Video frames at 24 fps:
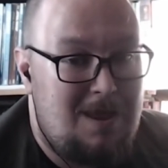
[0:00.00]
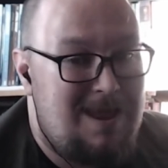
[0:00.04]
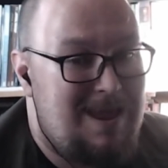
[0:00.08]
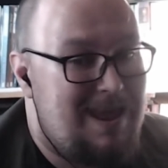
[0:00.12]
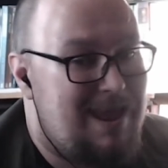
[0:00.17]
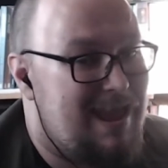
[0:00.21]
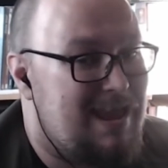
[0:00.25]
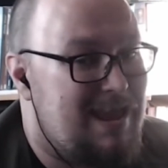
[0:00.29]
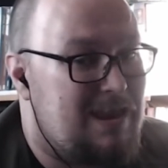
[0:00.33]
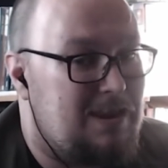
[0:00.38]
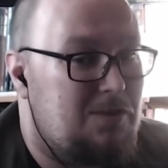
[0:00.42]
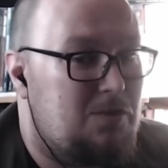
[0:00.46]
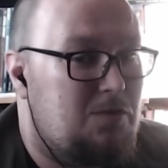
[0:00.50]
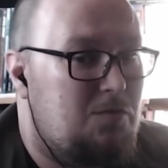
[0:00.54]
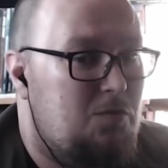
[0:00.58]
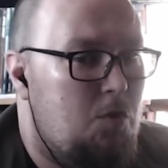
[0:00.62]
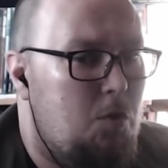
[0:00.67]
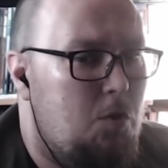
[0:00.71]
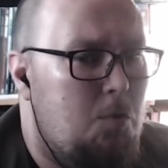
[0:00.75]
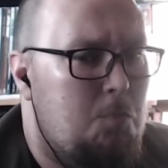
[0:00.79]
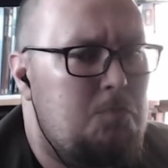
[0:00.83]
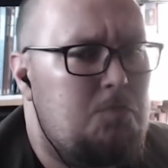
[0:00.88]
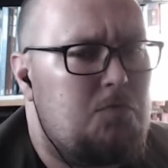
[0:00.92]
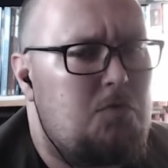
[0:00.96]
it
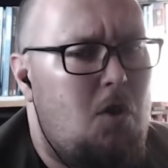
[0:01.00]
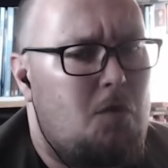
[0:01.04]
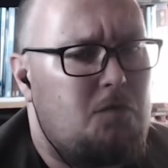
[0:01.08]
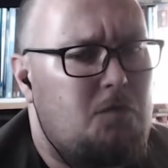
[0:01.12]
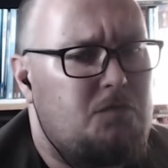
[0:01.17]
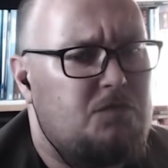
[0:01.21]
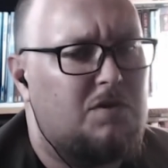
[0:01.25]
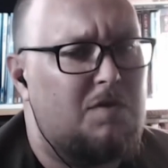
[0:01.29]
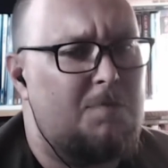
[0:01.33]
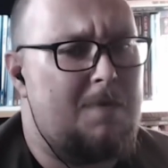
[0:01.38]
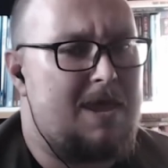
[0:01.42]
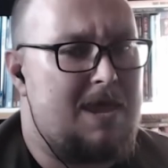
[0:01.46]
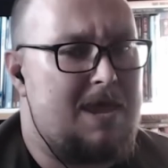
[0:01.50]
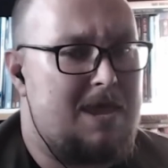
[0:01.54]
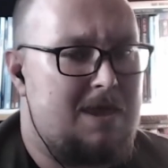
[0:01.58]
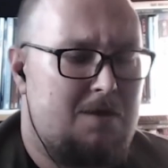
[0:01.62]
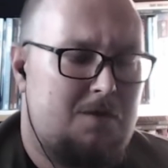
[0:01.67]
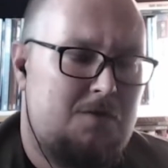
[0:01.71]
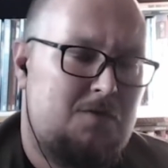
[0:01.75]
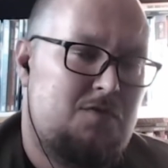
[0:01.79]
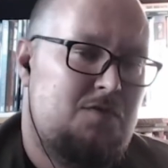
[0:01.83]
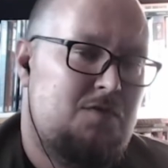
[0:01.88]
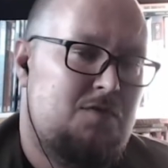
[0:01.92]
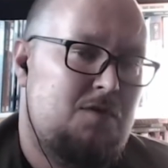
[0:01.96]
comes off to me
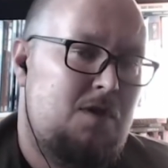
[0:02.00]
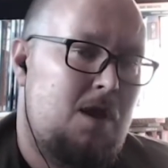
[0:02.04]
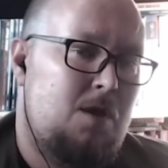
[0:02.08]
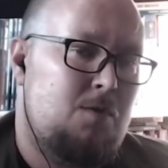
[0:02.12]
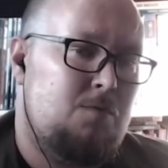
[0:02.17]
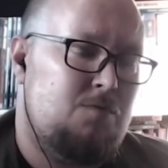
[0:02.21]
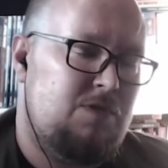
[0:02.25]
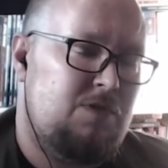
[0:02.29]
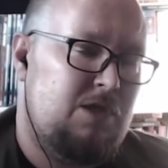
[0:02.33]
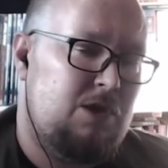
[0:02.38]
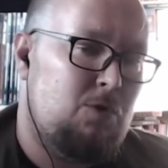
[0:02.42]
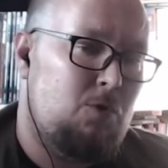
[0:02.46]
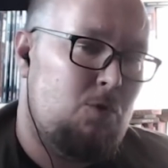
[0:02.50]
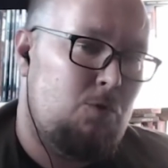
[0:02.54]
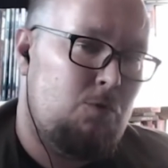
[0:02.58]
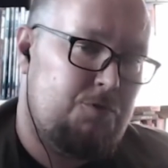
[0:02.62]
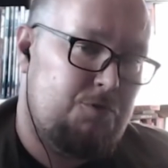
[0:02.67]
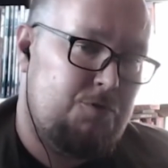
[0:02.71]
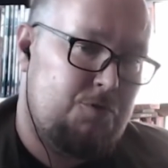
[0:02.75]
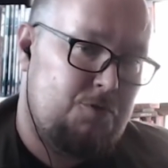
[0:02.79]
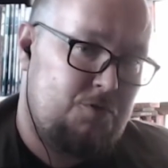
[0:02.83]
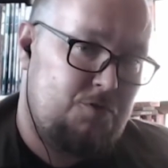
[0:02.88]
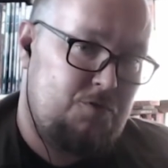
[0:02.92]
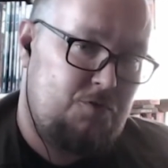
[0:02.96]
as though the
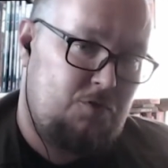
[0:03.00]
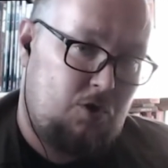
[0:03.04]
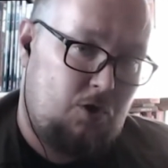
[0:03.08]
author's